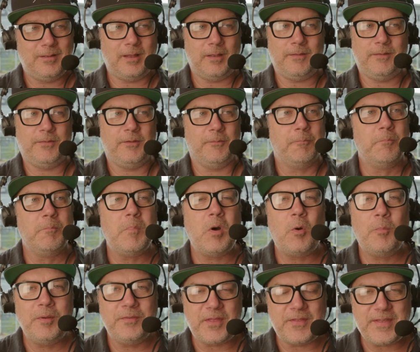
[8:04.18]
the
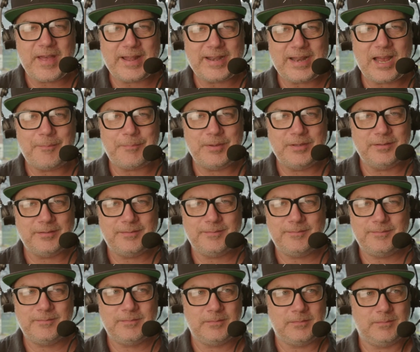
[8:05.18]
moment that happened,
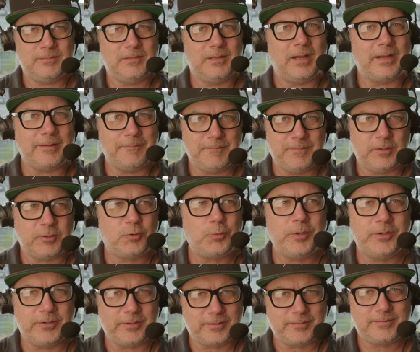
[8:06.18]
my
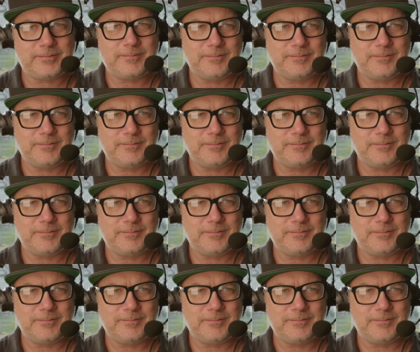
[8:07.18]
Twitter